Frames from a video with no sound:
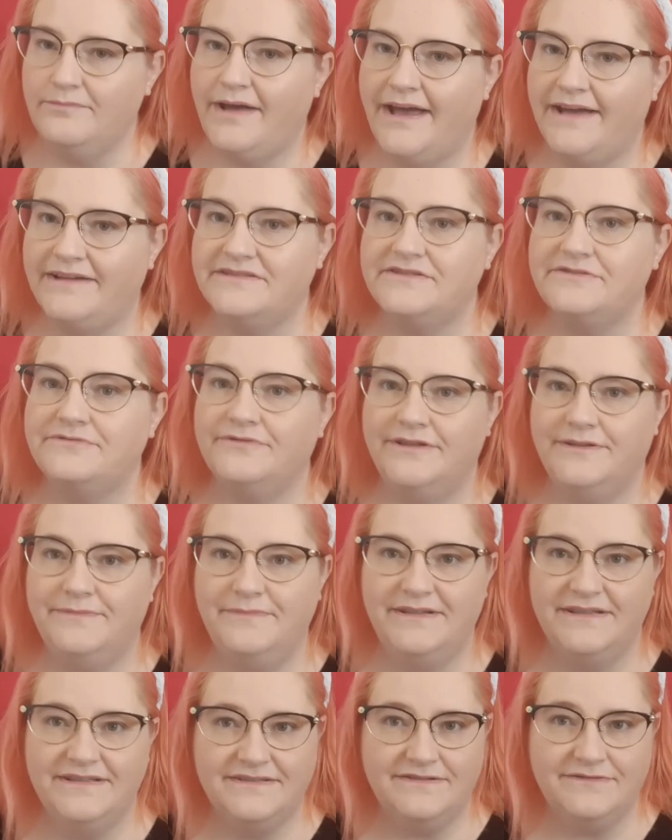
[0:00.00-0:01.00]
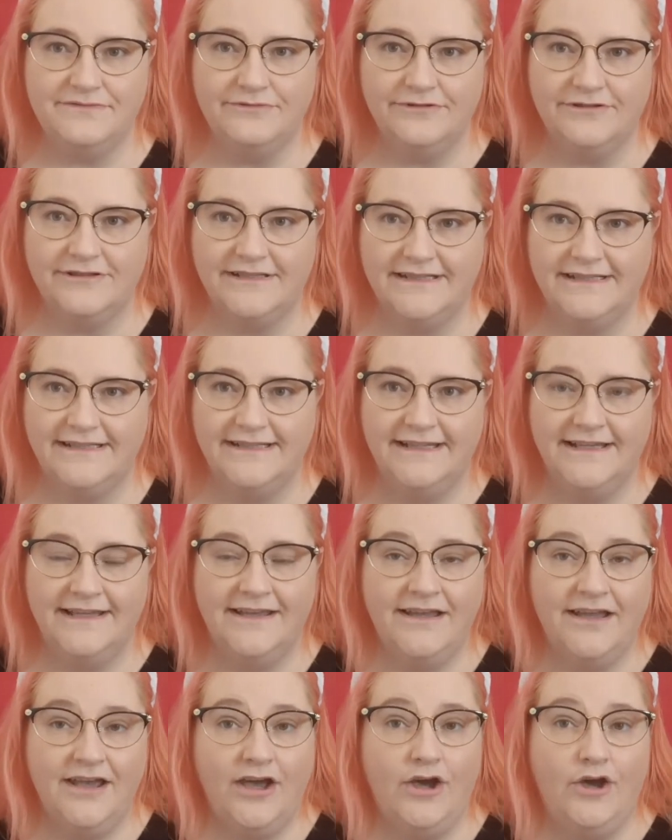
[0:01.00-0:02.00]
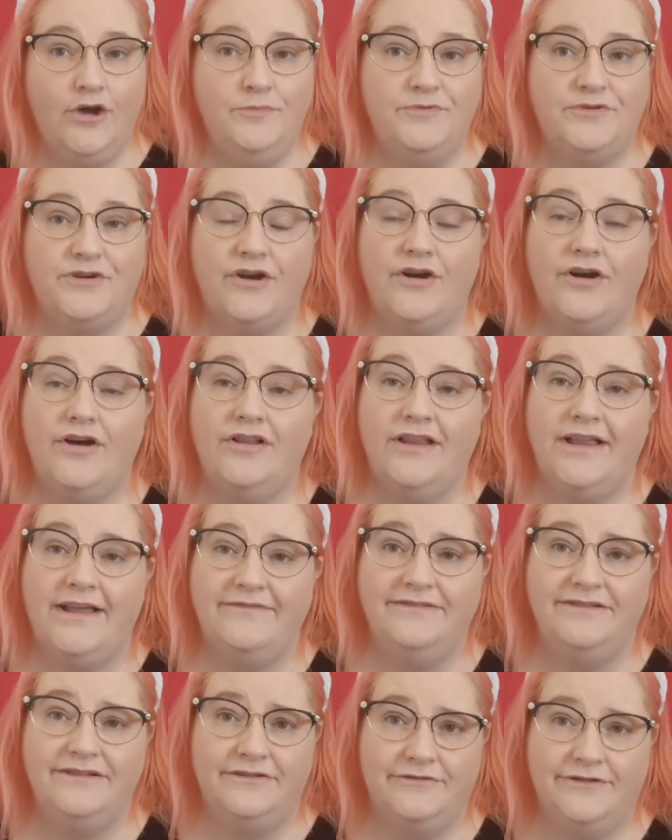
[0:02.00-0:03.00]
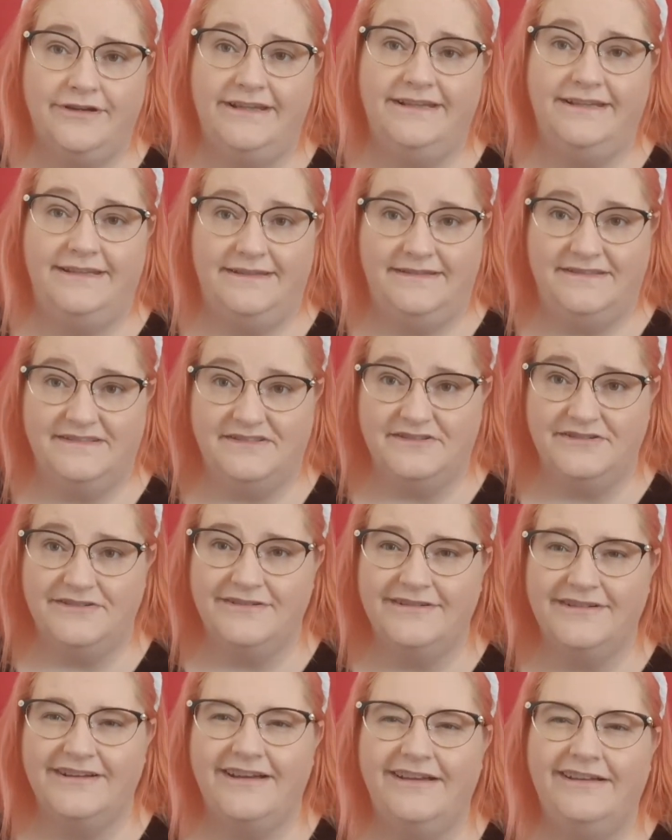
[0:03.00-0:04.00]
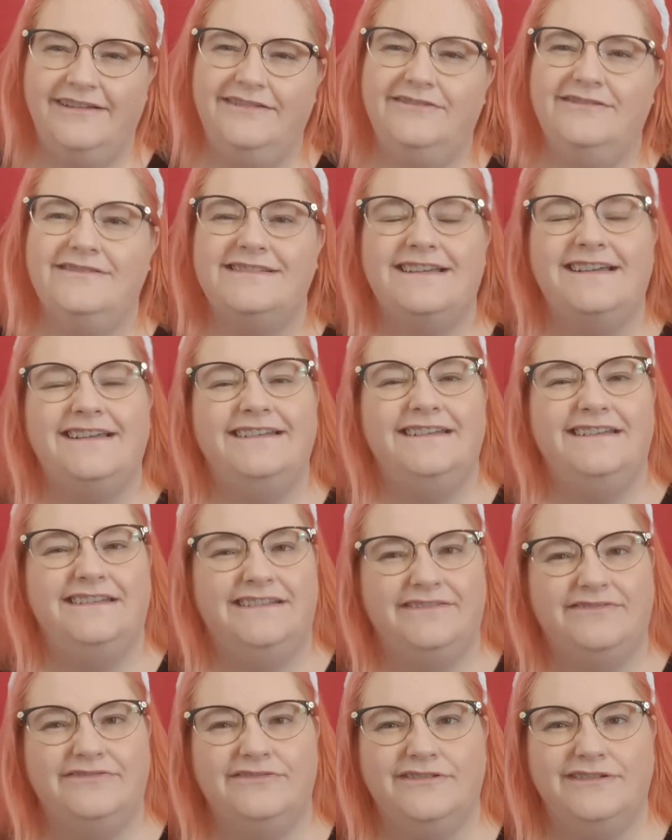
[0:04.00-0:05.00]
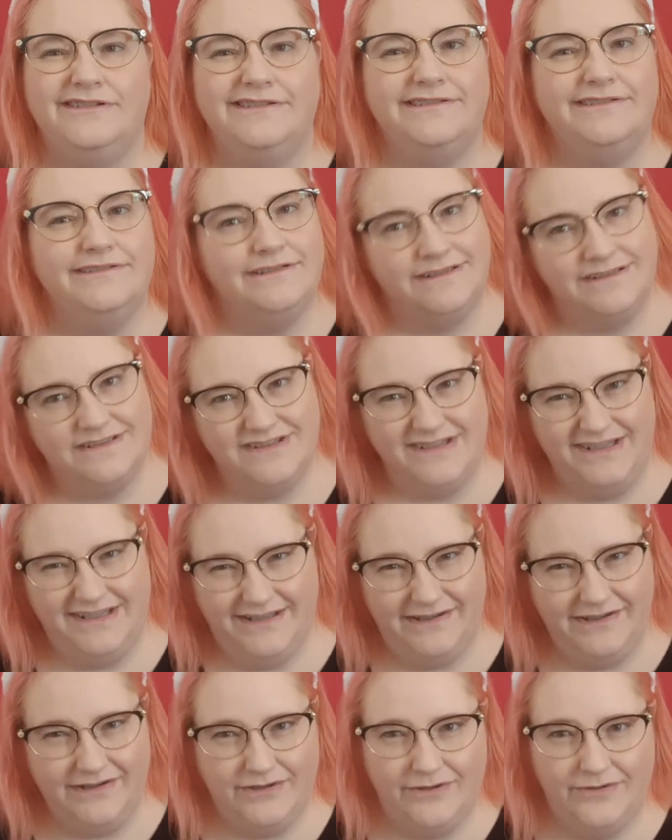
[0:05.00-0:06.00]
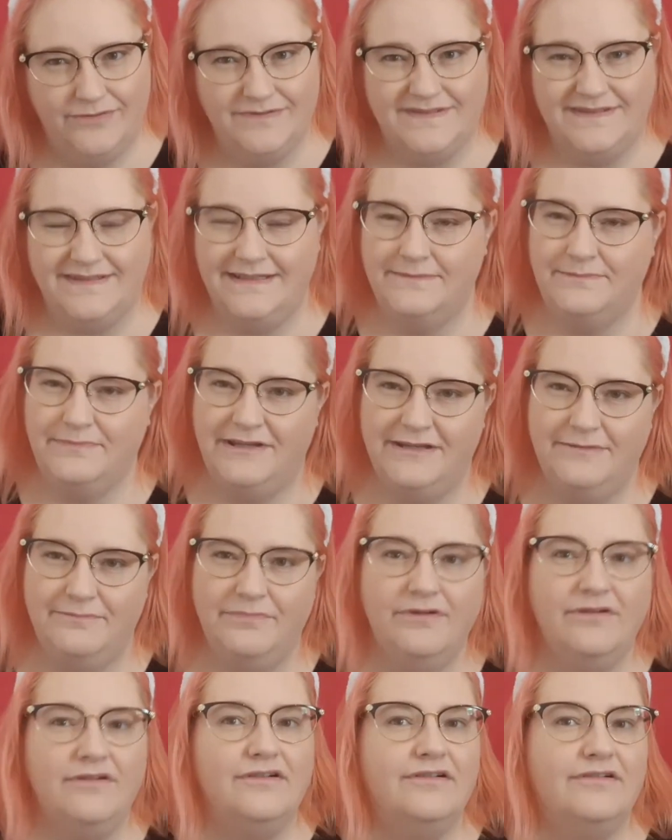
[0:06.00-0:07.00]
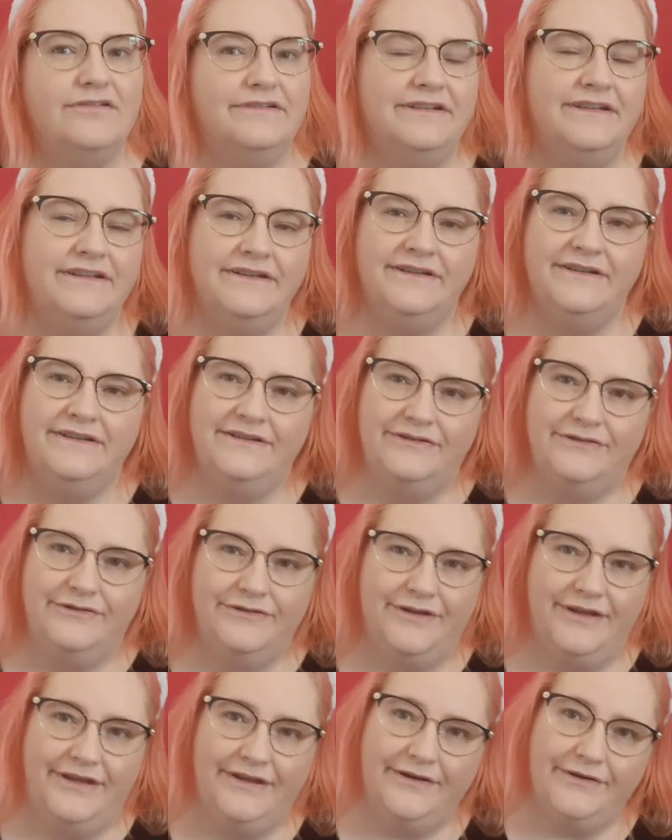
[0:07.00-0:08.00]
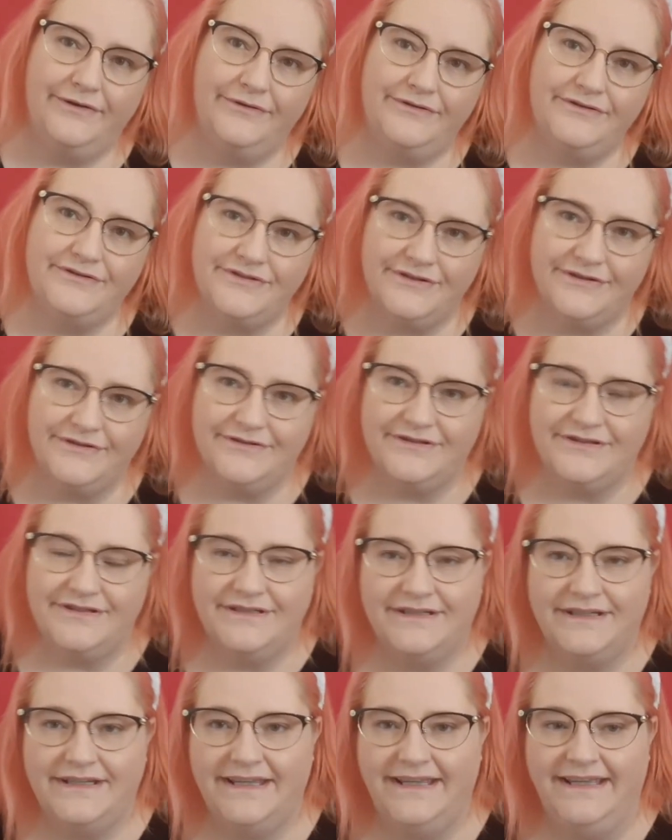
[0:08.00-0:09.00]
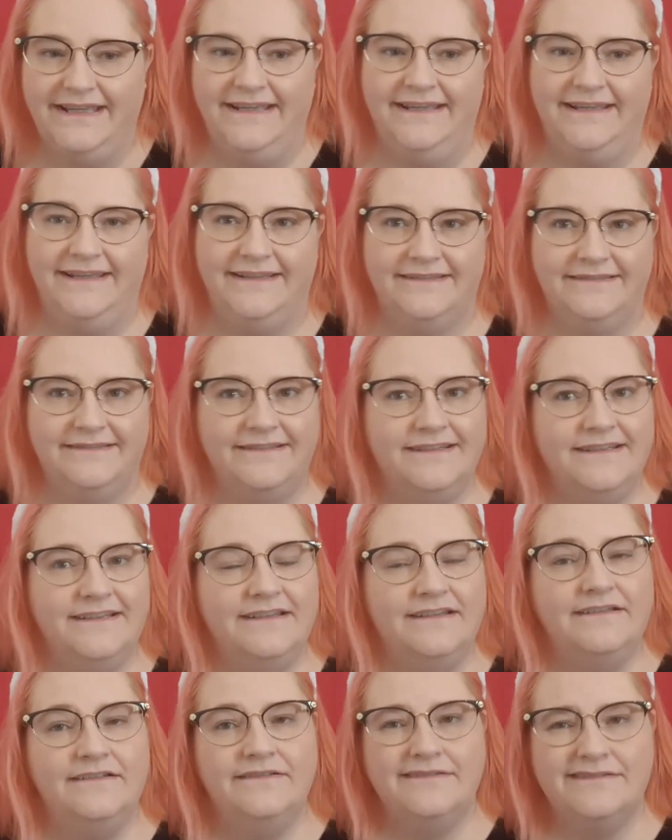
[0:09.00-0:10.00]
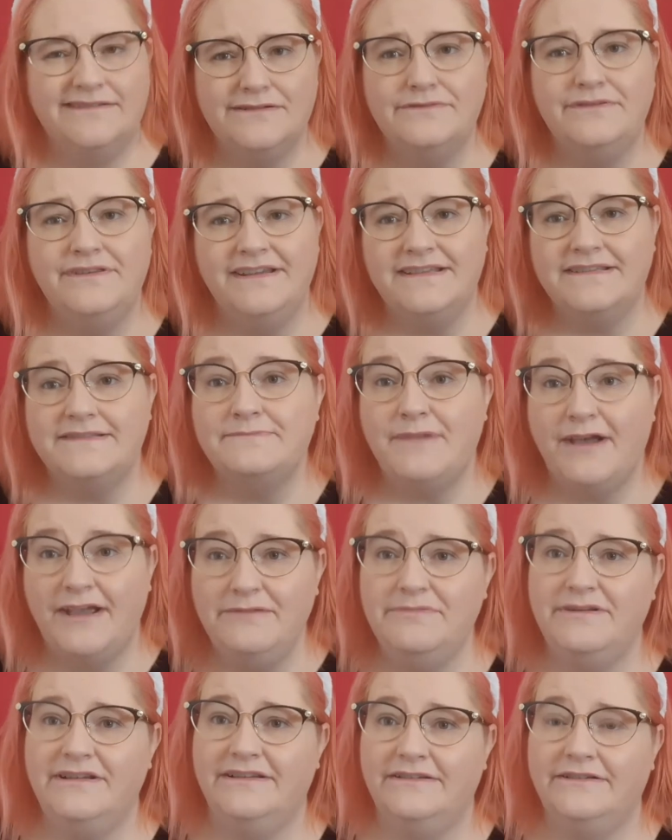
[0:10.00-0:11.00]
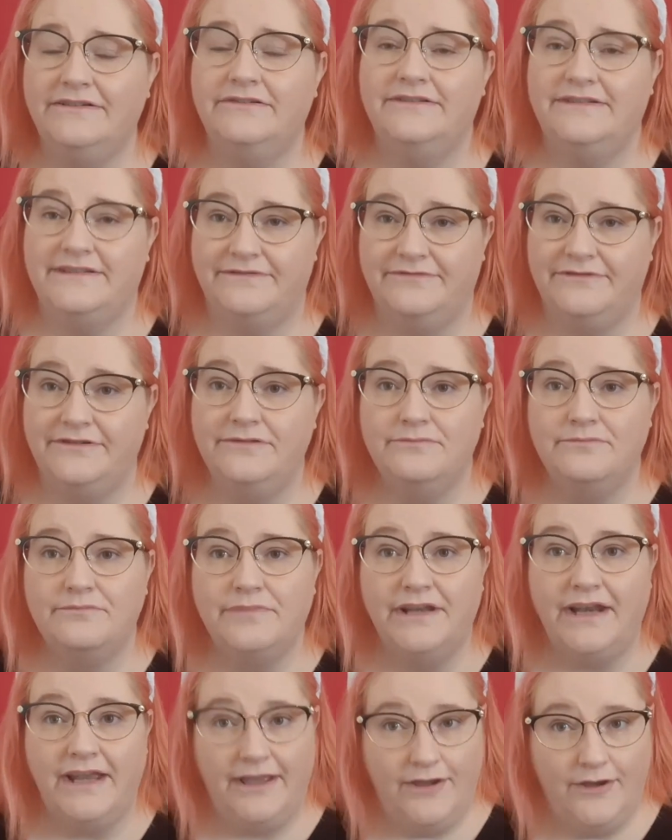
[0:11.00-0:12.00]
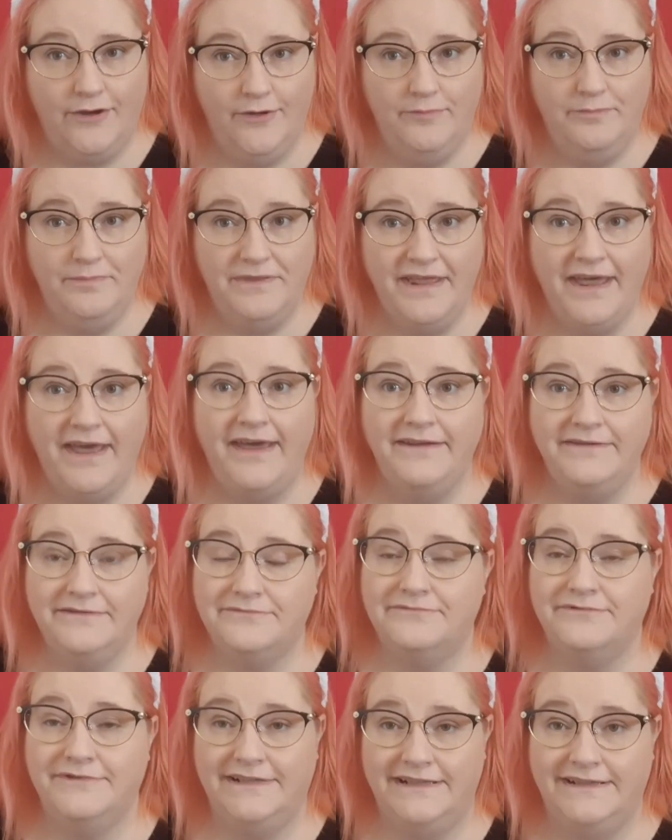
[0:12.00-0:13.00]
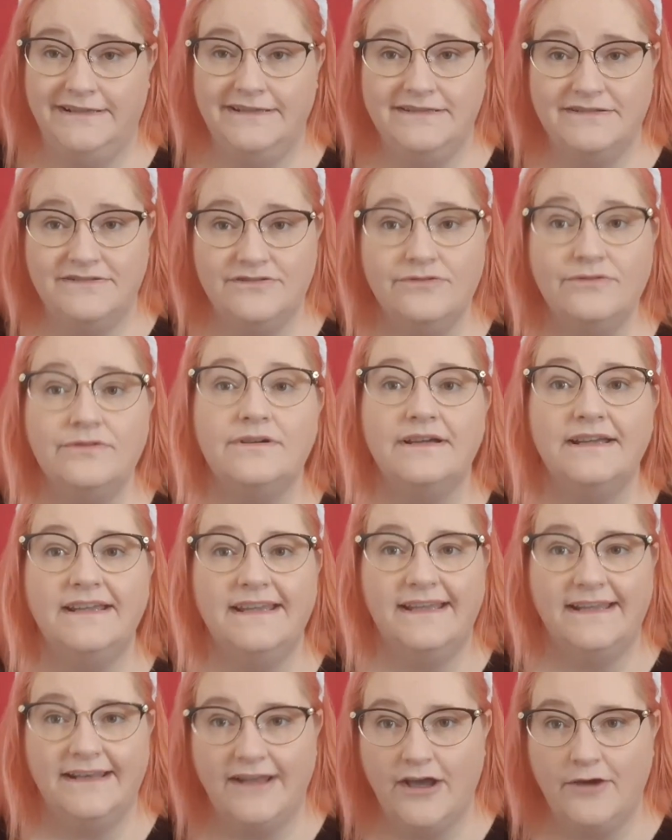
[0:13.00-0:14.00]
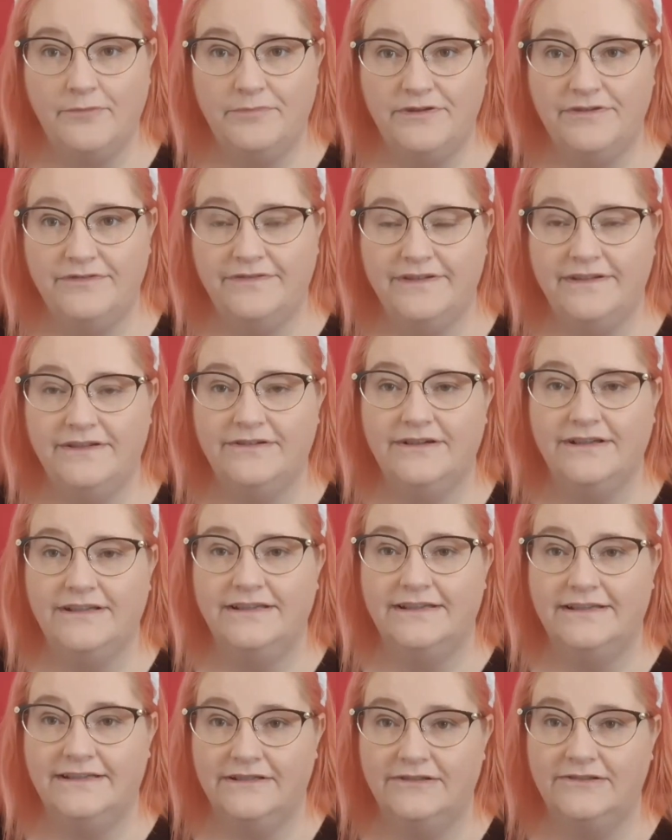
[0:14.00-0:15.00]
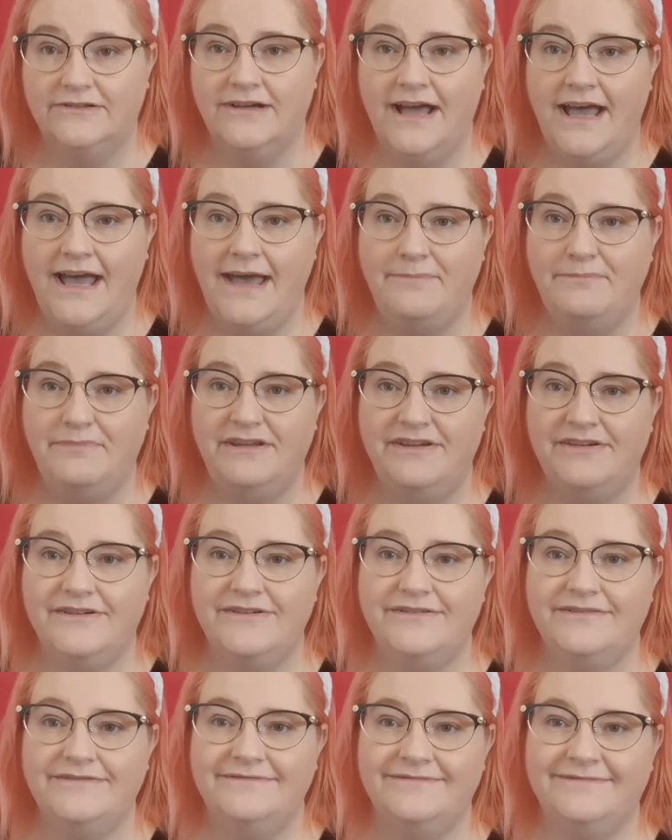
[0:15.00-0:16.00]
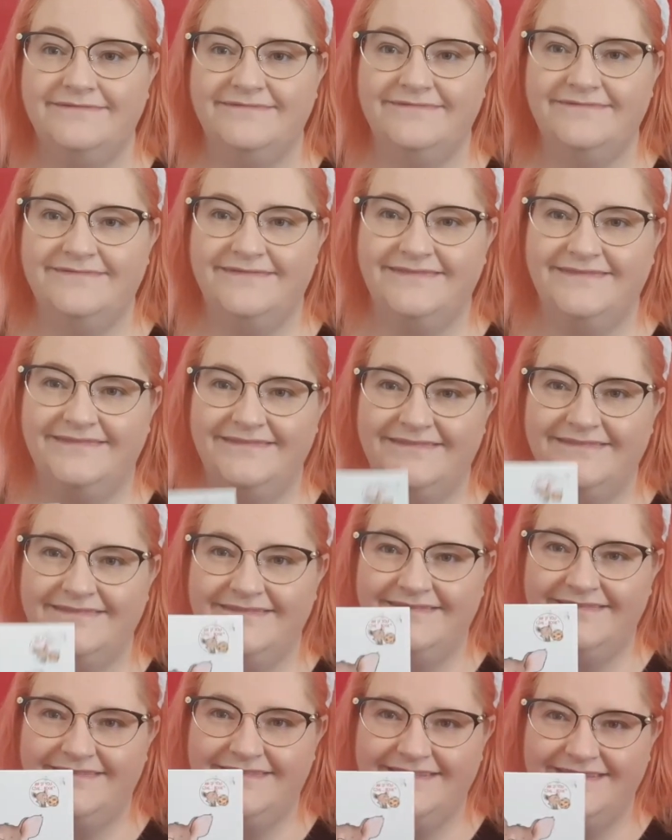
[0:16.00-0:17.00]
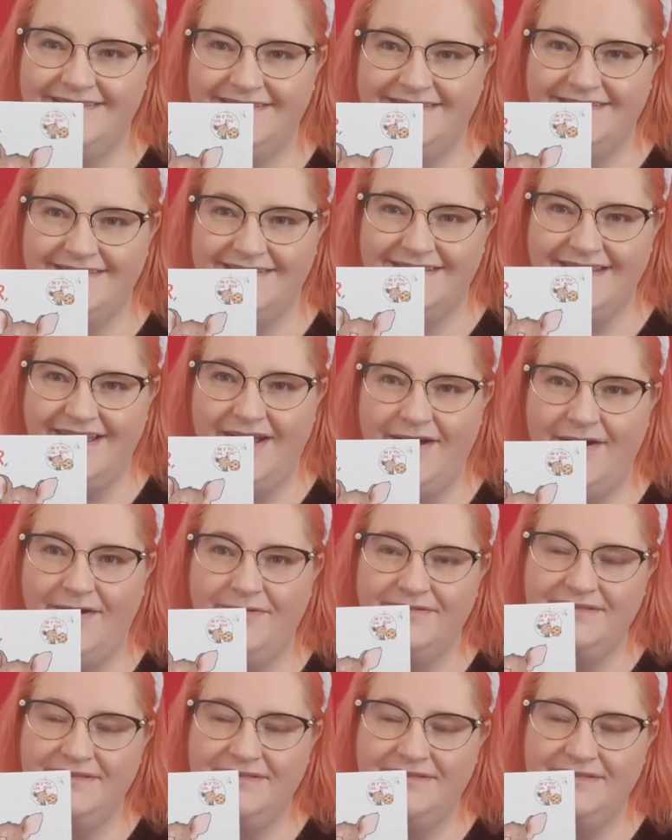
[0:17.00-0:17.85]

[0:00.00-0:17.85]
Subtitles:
back to Read Me a Story. I hope you're all having a great Easter. I know it's kind of different because you can't go see people and you can't go to church today, and so things might be a little different, but I hope that reading this story can help you feel a little happier. So